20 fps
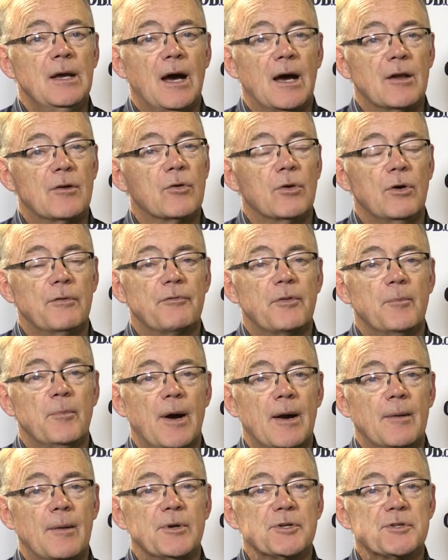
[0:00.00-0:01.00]
I don't know if the
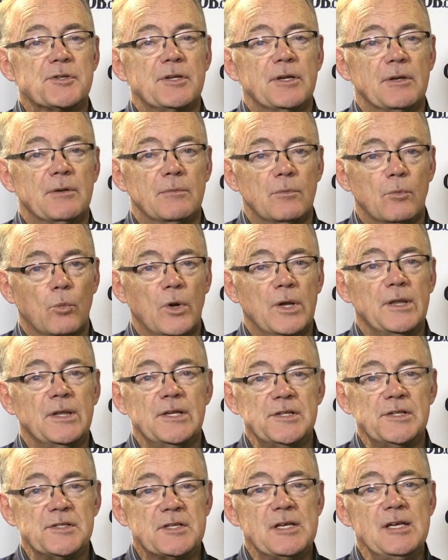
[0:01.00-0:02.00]
Bombers can win
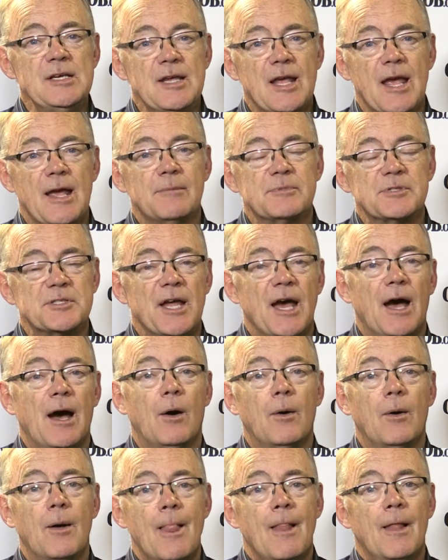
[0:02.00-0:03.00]
these key games
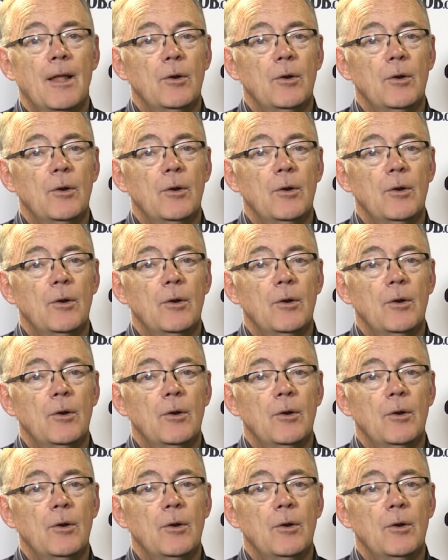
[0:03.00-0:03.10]
now